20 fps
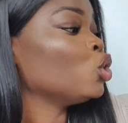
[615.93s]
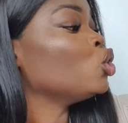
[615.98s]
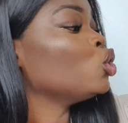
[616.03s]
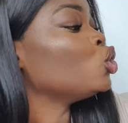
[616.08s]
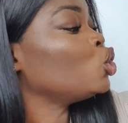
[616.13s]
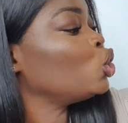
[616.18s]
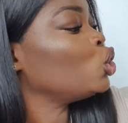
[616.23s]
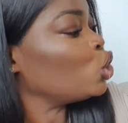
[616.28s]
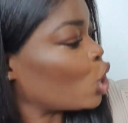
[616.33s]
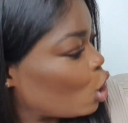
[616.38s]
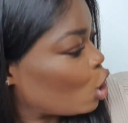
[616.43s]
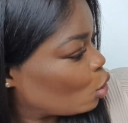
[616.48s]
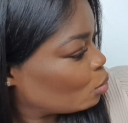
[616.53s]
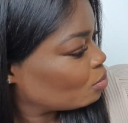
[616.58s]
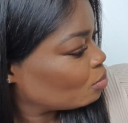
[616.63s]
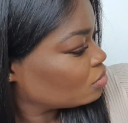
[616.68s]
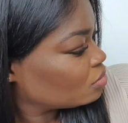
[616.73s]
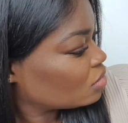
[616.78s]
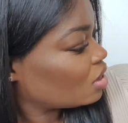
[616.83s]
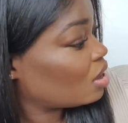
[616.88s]
So
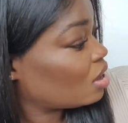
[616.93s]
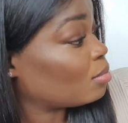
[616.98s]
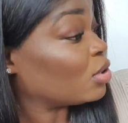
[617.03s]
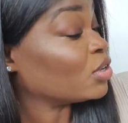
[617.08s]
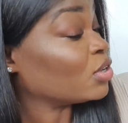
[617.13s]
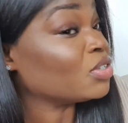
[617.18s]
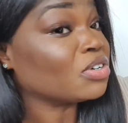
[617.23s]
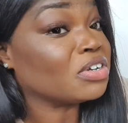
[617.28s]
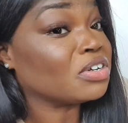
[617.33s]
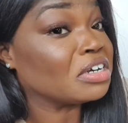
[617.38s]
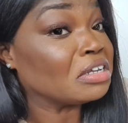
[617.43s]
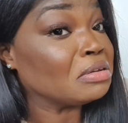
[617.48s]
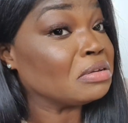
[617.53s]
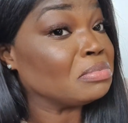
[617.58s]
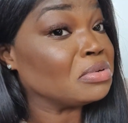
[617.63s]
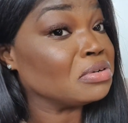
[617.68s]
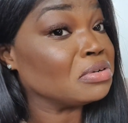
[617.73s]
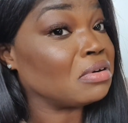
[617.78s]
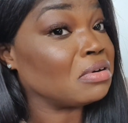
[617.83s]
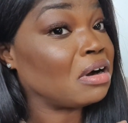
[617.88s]
I'm also going to keep
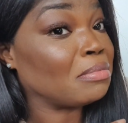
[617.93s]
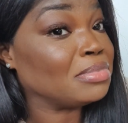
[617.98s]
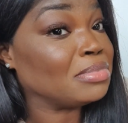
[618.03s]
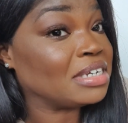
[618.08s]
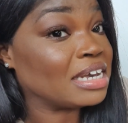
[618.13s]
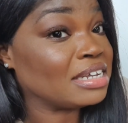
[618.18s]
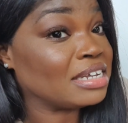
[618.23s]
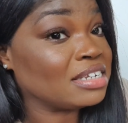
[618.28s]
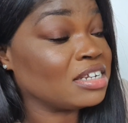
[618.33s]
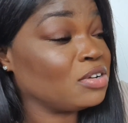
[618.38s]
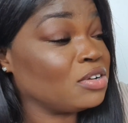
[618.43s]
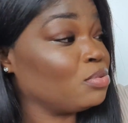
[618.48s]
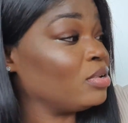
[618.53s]
you updated